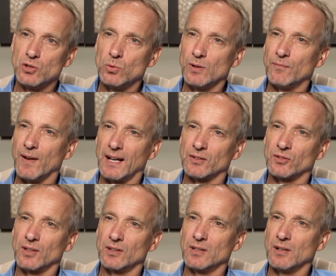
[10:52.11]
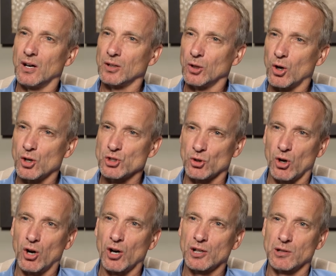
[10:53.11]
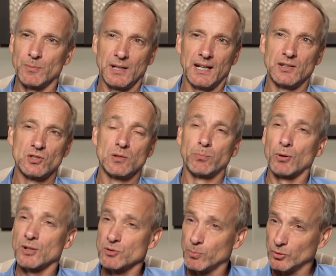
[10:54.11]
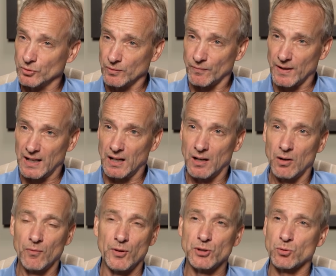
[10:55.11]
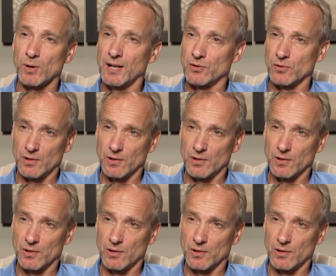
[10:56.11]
to advancing a larger argument as to principles involved, the trend or